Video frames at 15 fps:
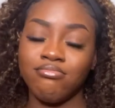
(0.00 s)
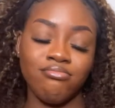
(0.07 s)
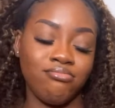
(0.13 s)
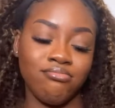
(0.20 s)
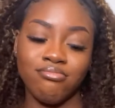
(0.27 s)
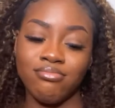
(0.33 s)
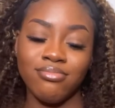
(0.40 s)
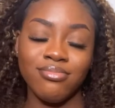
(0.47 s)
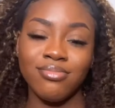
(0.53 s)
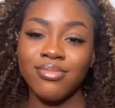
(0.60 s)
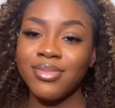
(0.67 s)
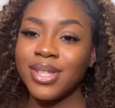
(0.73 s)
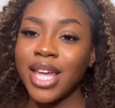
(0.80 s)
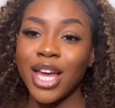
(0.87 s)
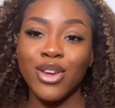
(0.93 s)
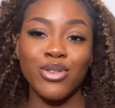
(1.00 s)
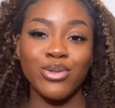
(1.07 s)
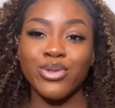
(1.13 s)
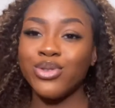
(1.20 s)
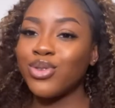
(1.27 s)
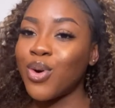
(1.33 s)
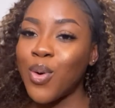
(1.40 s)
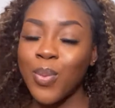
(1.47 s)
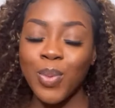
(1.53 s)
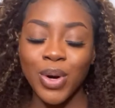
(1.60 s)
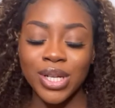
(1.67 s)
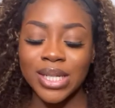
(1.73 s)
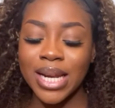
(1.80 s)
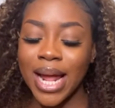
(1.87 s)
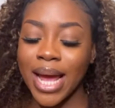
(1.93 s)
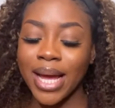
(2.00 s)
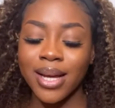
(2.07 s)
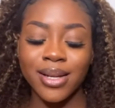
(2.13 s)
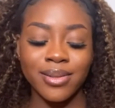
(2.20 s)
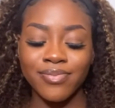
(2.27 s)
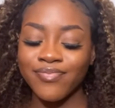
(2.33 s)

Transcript: thank you so much. Like,